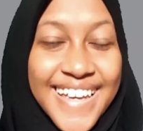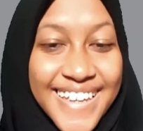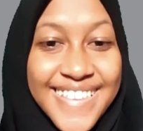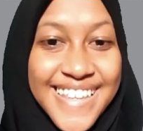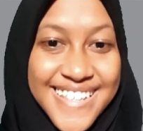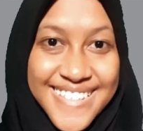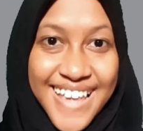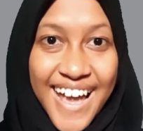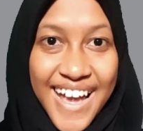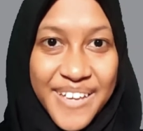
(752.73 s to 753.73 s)
In this
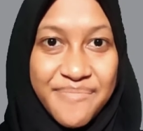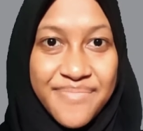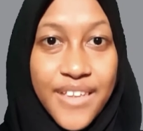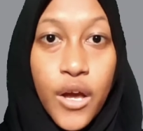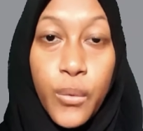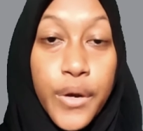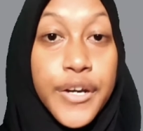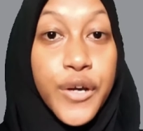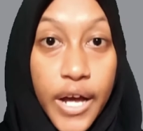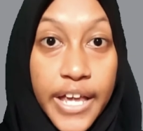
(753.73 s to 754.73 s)
time,
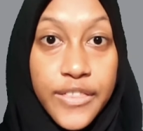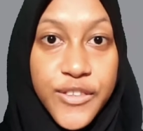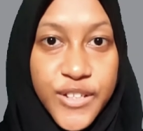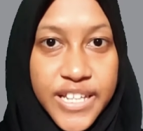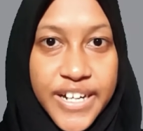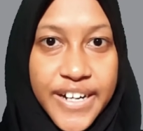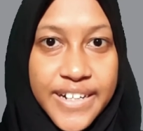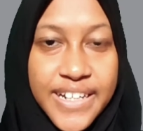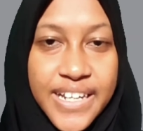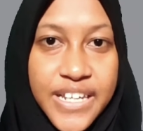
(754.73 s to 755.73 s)
we're going to
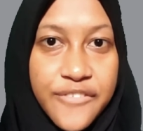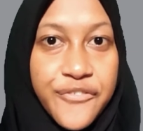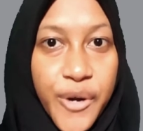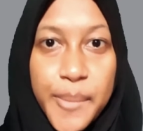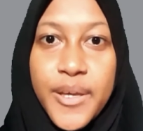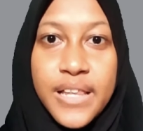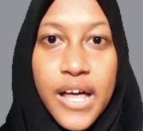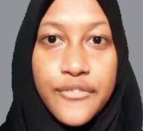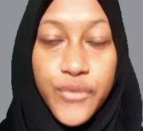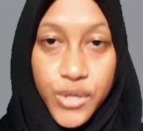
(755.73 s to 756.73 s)
learn the
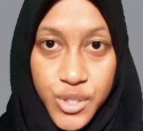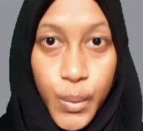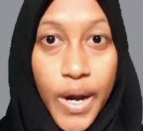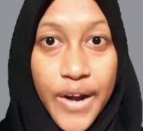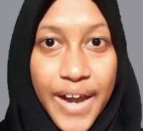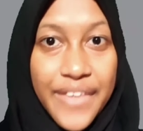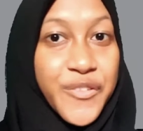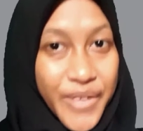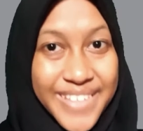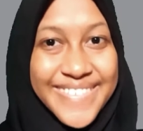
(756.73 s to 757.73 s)
formula for square
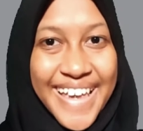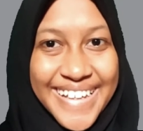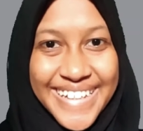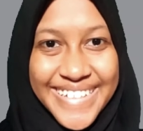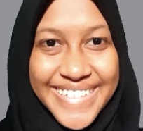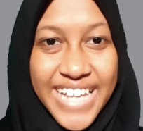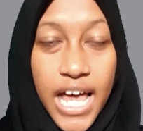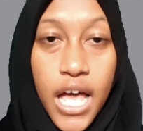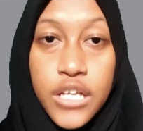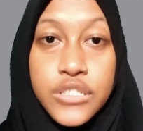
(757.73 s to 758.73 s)
and rectangle.
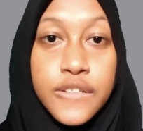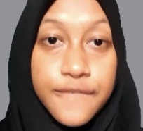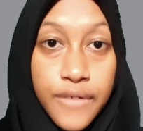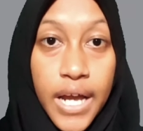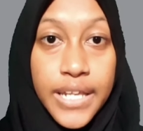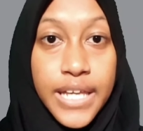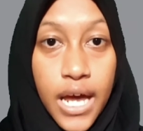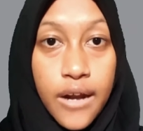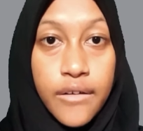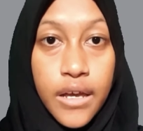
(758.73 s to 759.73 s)
To find
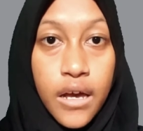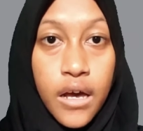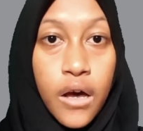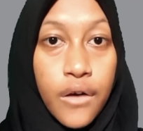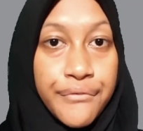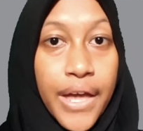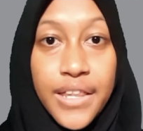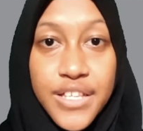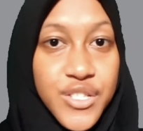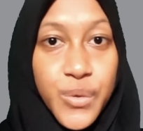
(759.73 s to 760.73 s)
the area of
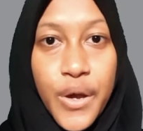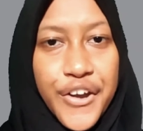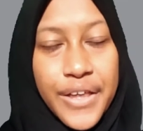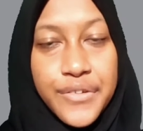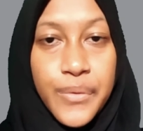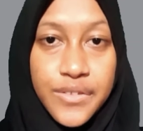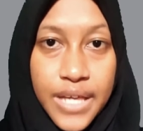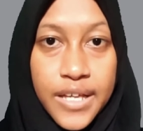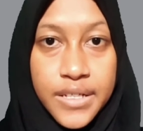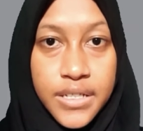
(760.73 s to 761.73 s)
any square and
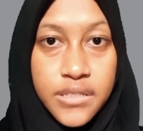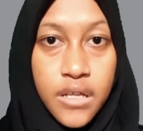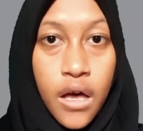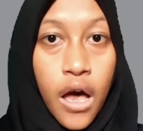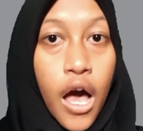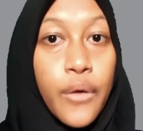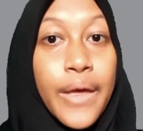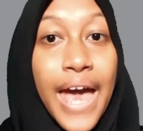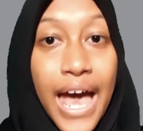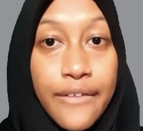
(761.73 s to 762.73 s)
rectangle, all
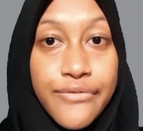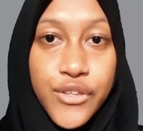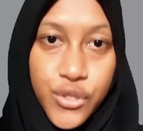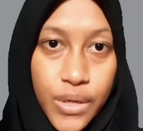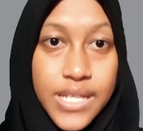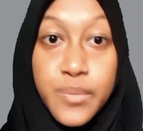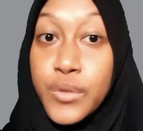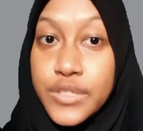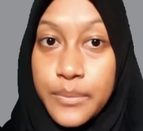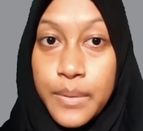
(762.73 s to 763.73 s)
we have to do is
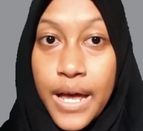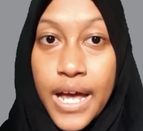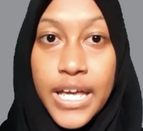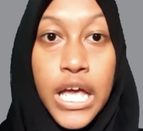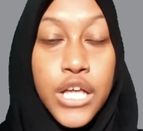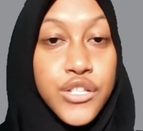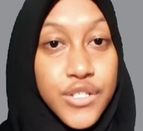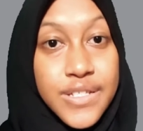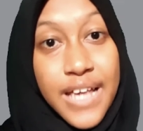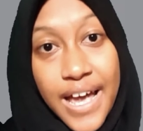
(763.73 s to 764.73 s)
multiply
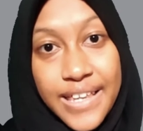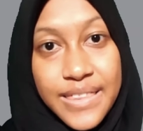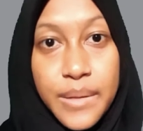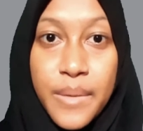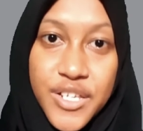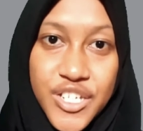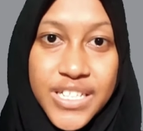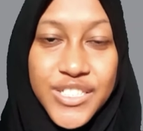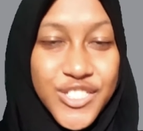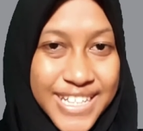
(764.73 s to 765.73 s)
two side
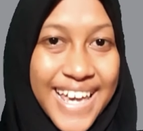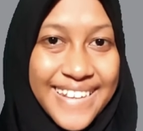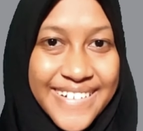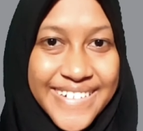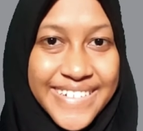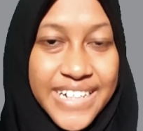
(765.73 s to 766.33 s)
dimensional together.